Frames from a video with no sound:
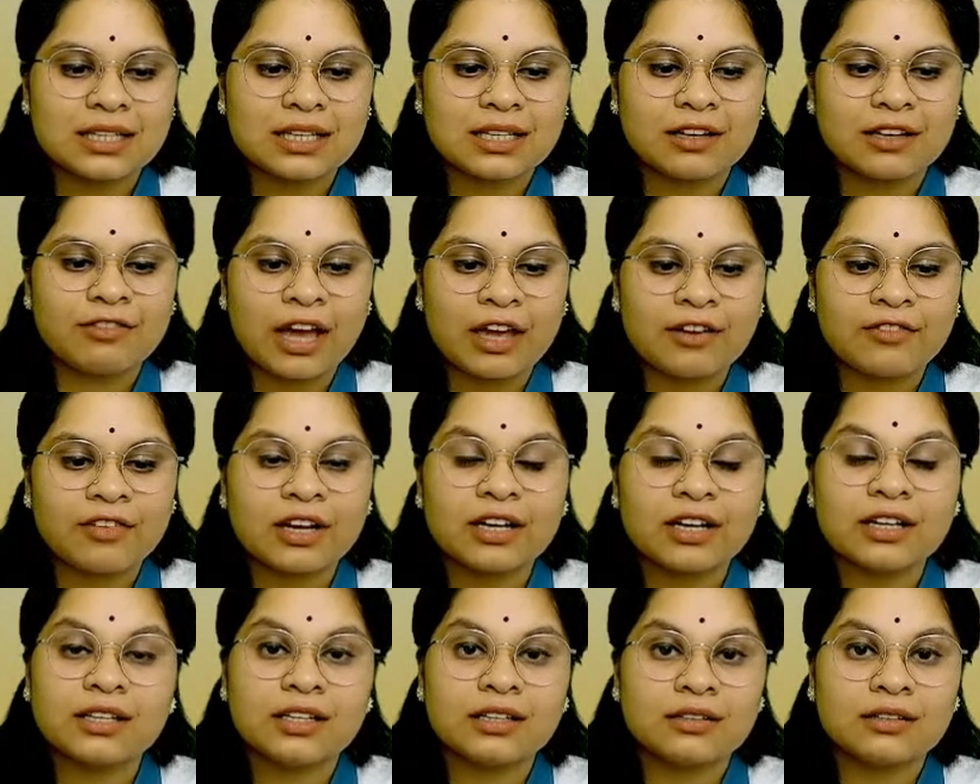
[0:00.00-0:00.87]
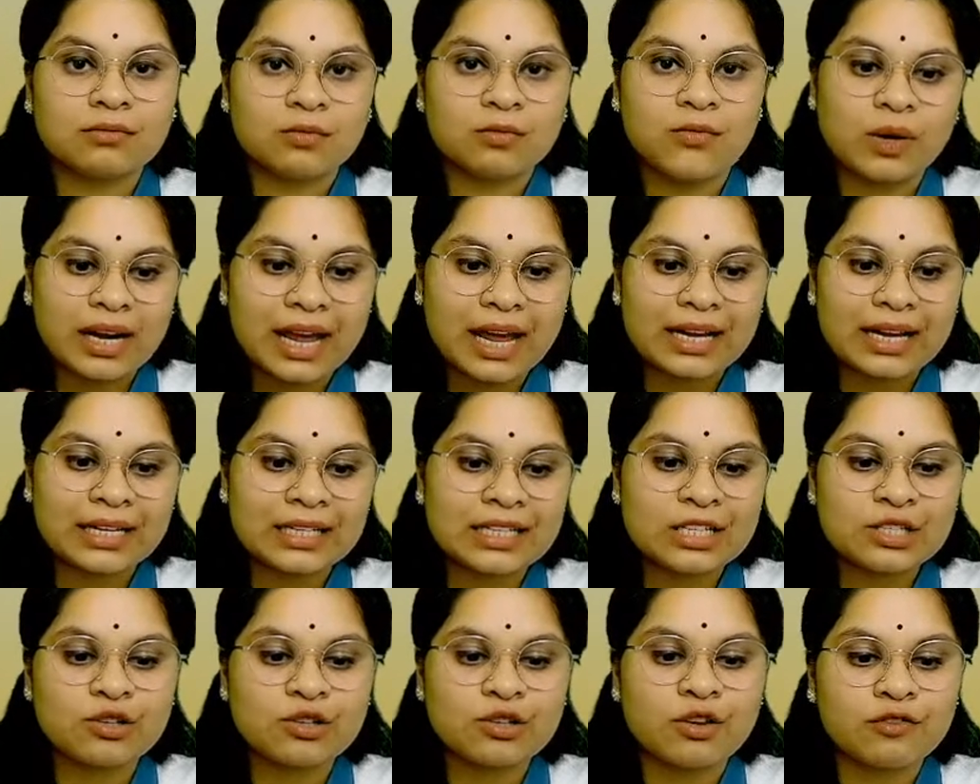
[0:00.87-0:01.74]
500
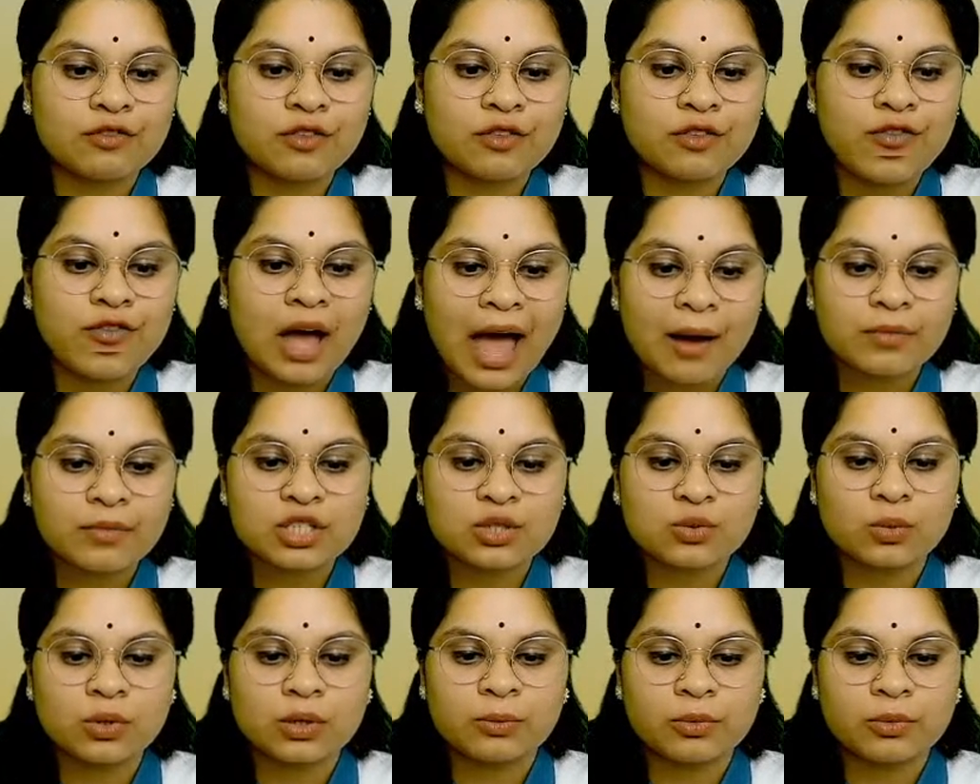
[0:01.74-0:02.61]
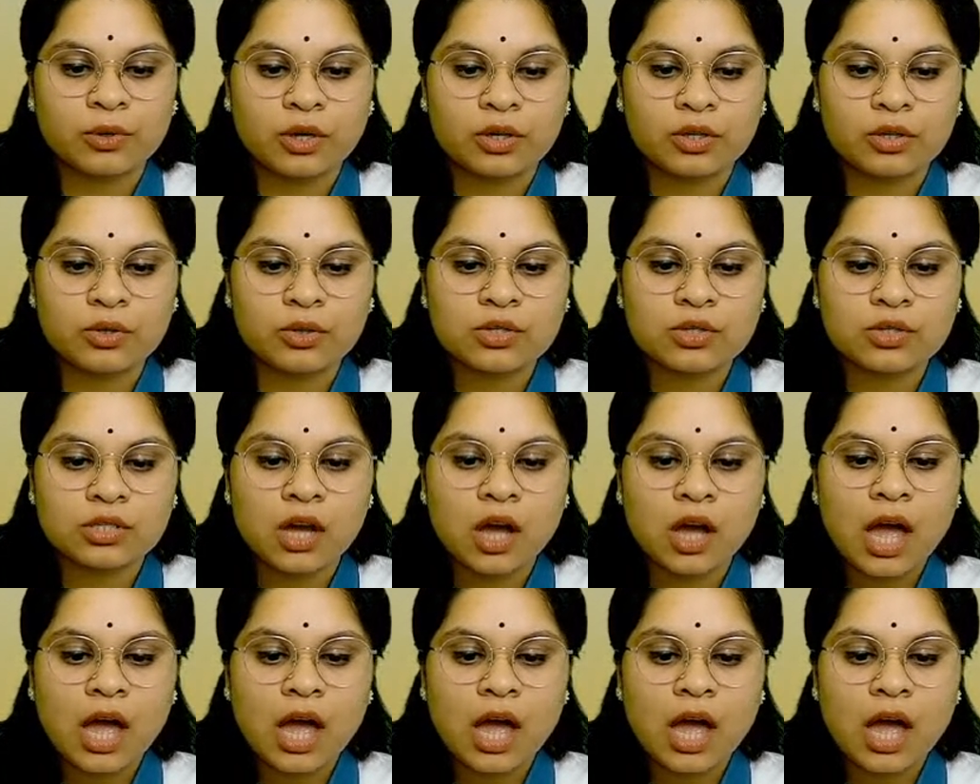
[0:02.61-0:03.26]
varieties of hammers were produced